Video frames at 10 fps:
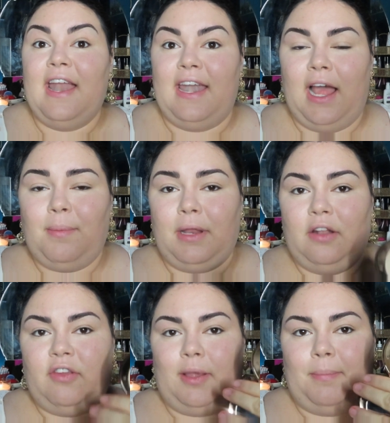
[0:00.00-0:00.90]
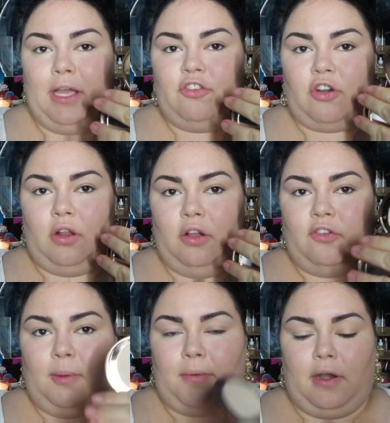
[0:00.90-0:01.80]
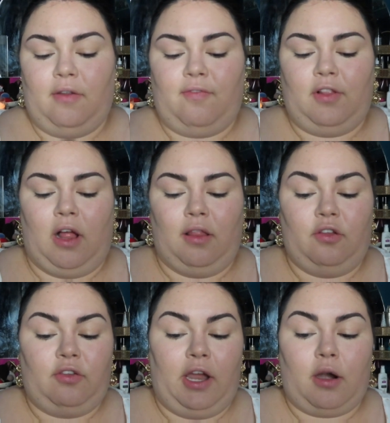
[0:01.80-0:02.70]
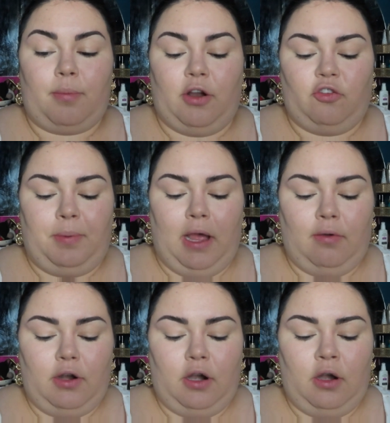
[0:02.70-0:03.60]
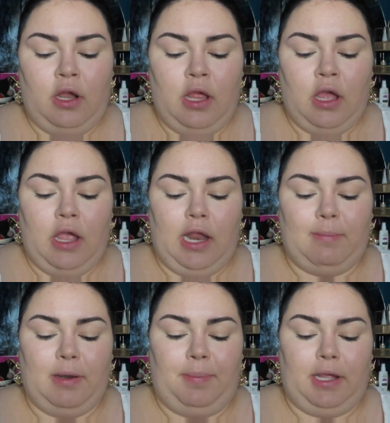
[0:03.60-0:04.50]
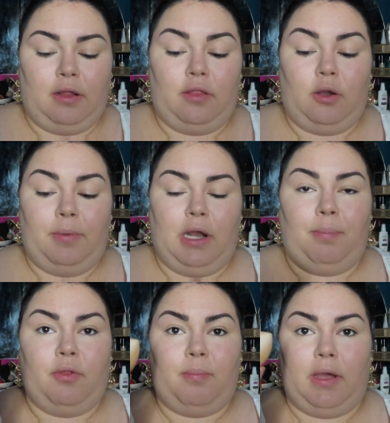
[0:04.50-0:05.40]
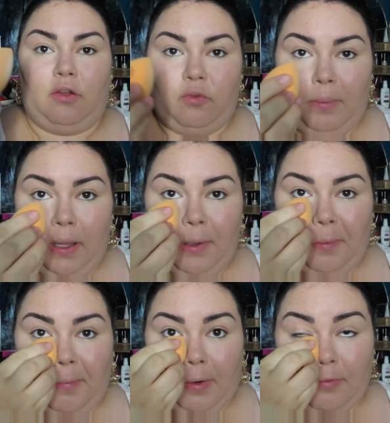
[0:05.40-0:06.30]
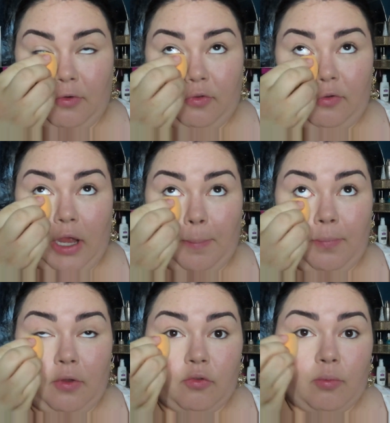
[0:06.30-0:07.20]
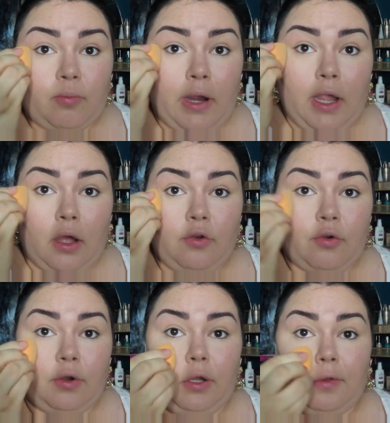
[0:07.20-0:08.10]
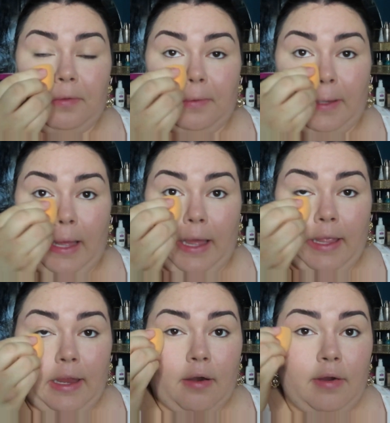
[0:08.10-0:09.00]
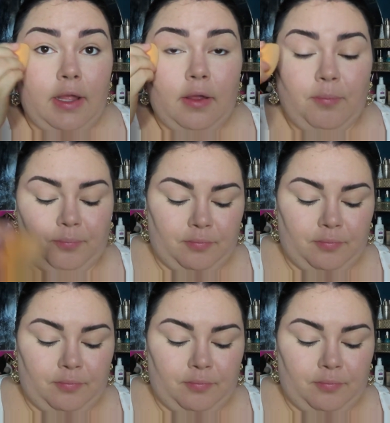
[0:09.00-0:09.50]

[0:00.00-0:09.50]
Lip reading: Now I'm going to take my Charlotte Tilbury Flawless Airbrush Powder, and I'm going to pick a little bit up with my sponge and just tap this right underneath the eye area.